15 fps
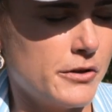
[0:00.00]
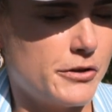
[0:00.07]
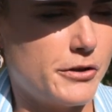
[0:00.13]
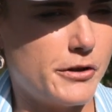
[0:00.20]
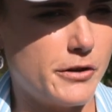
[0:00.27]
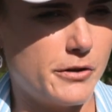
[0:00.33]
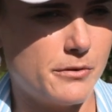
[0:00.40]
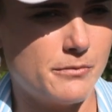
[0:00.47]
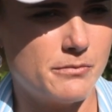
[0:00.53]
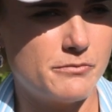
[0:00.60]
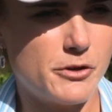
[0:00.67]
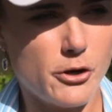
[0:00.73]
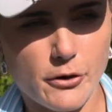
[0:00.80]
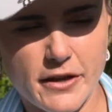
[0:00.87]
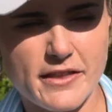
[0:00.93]
you know,
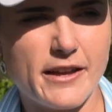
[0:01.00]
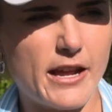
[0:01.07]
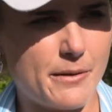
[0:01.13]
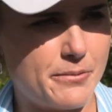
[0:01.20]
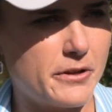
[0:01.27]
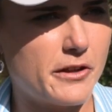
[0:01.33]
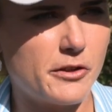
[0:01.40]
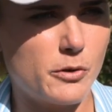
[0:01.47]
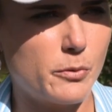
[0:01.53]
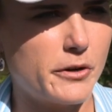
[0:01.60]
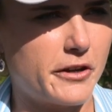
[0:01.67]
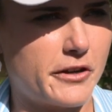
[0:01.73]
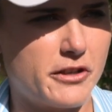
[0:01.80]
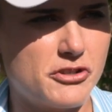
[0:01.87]
knowing that I put in the work